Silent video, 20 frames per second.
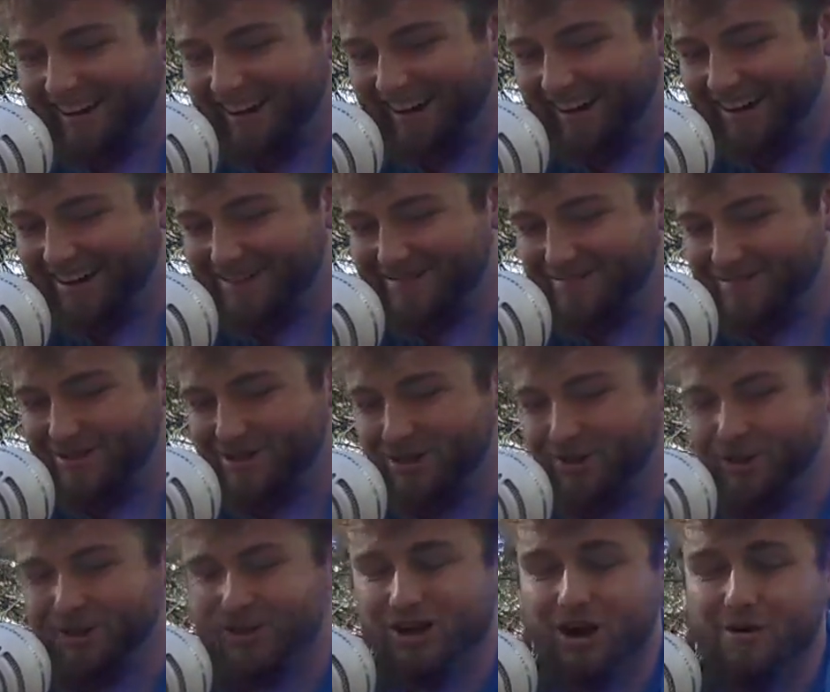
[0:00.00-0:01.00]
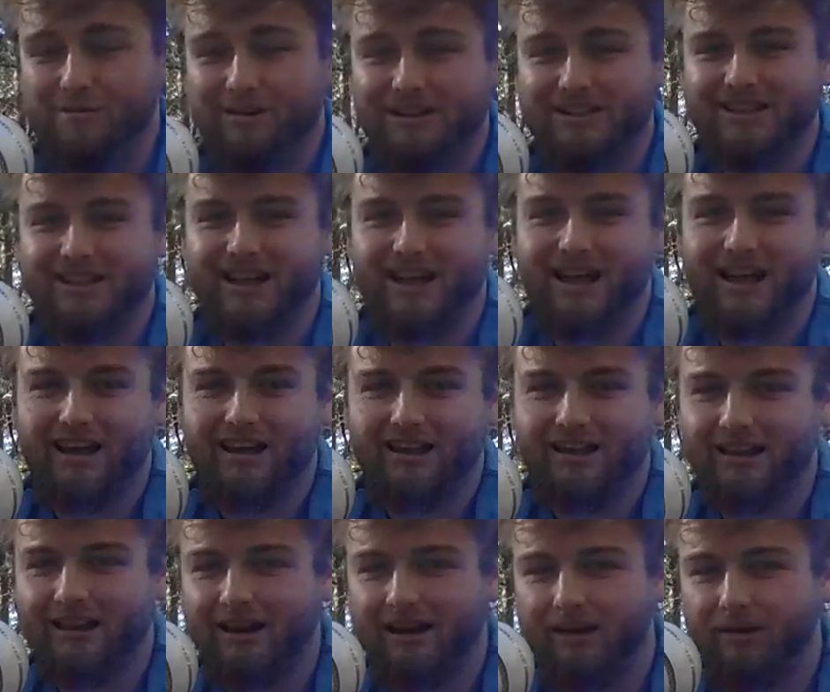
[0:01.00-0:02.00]
So the topic today
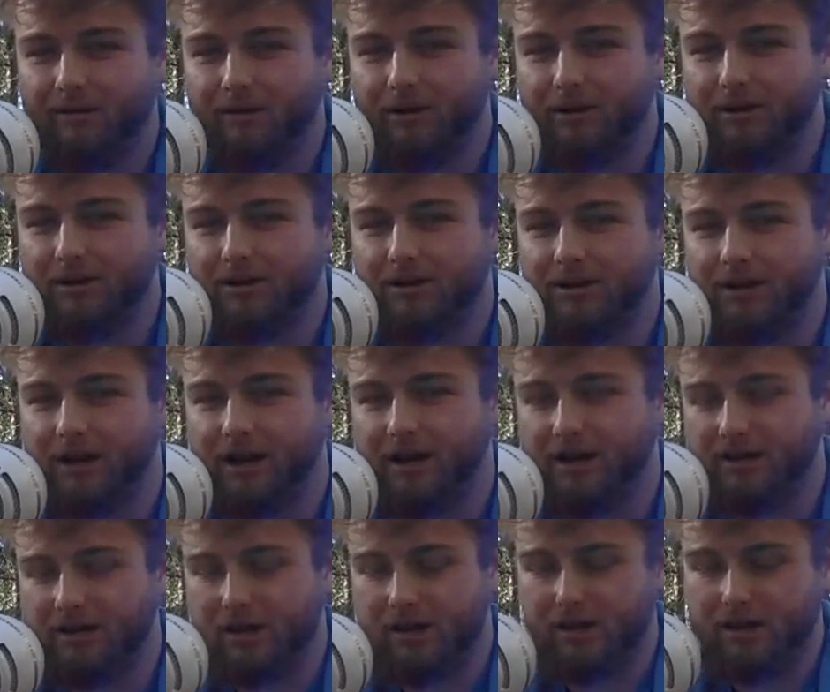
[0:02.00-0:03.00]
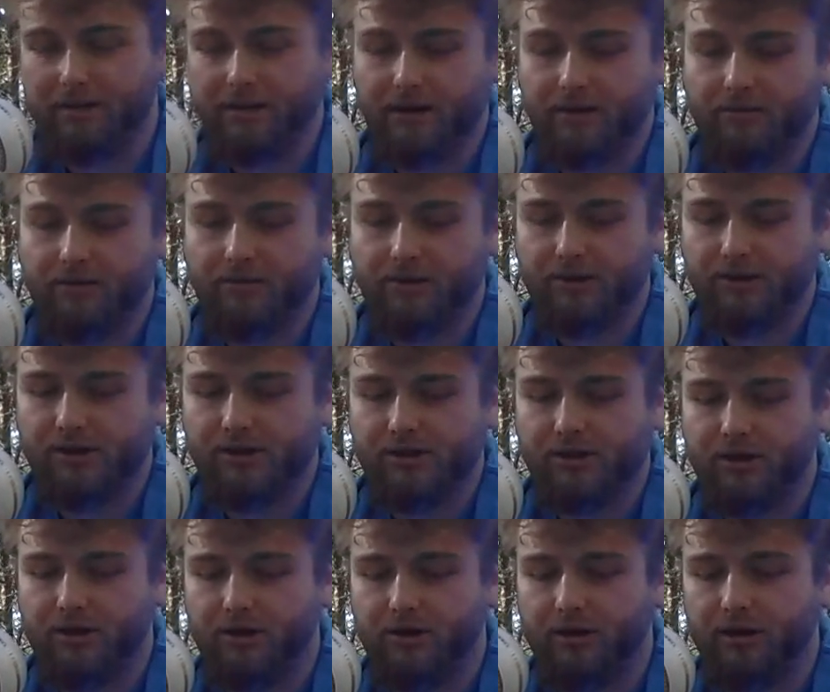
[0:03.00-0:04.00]
that I wanted to kind of talk about was,
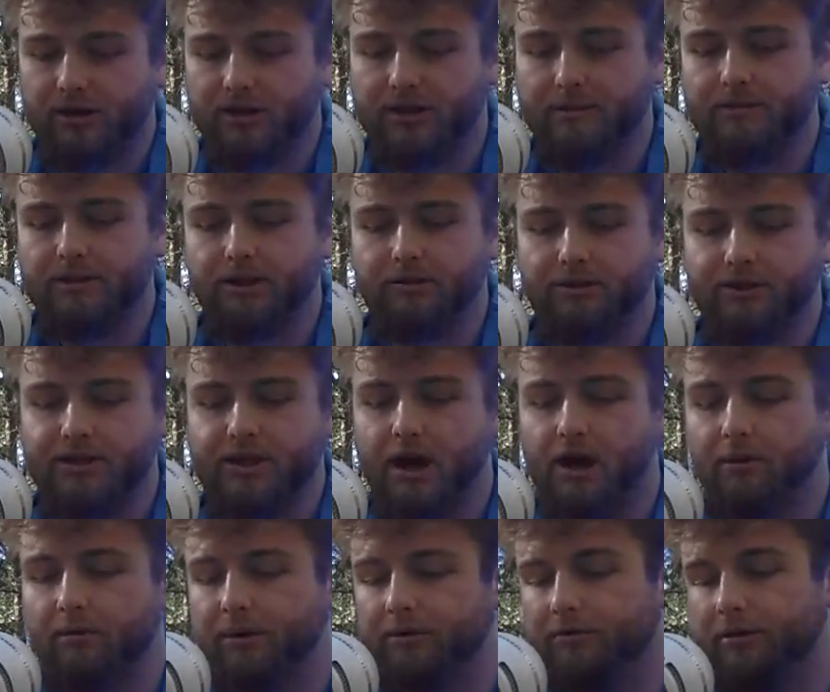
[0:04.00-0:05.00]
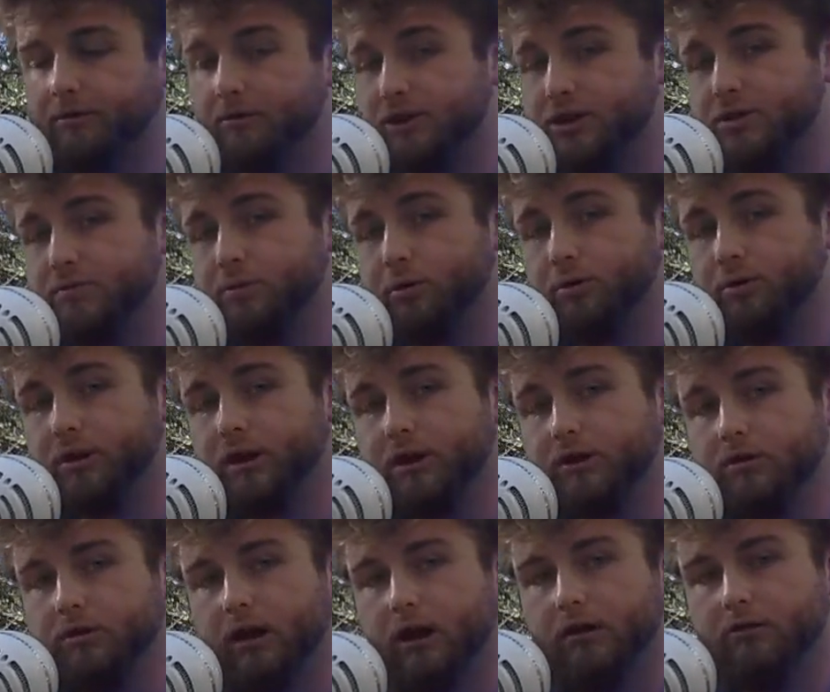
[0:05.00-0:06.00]
accepting retirement from the sport that
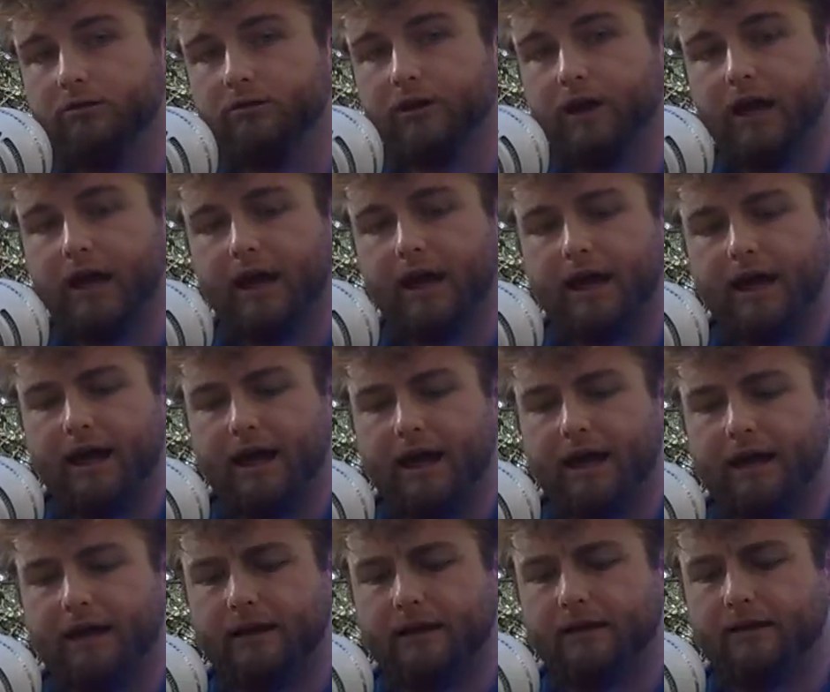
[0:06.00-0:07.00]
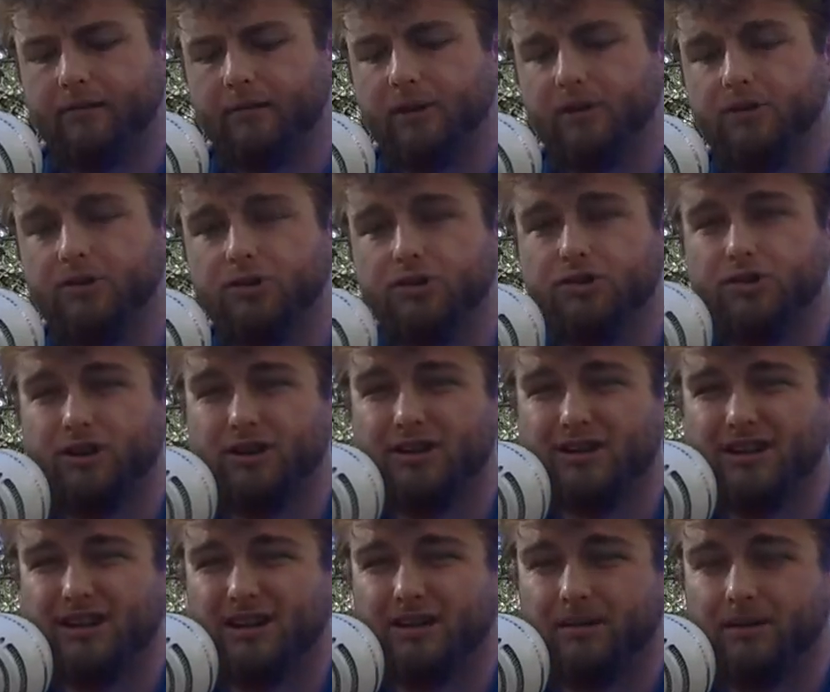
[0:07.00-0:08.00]
you love and the mental strains
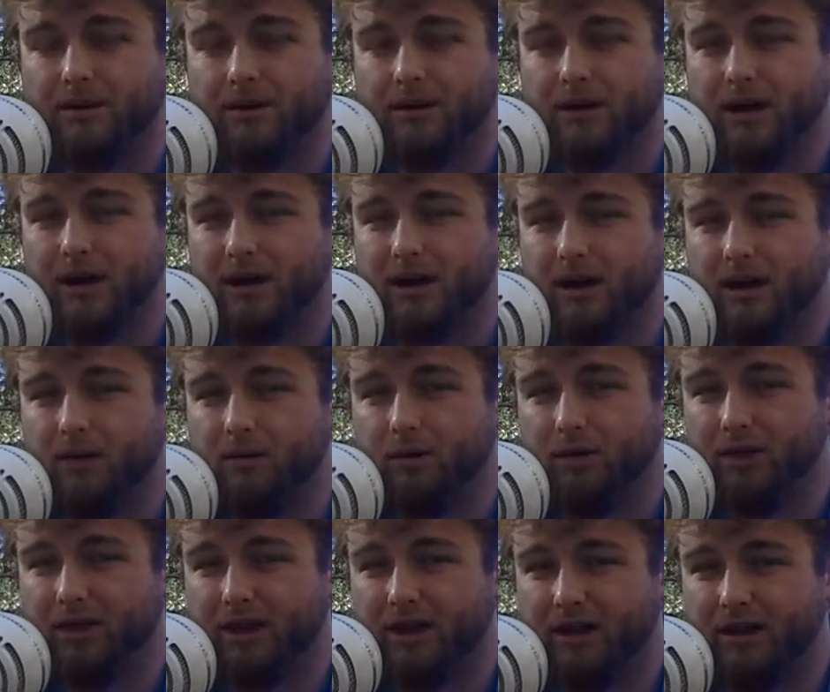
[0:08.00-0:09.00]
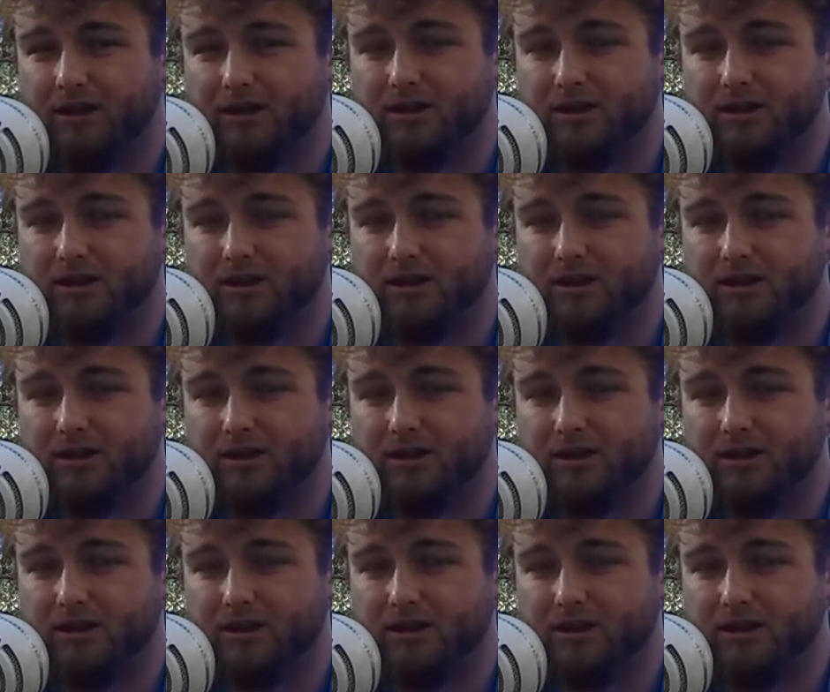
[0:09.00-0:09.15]
that come with that.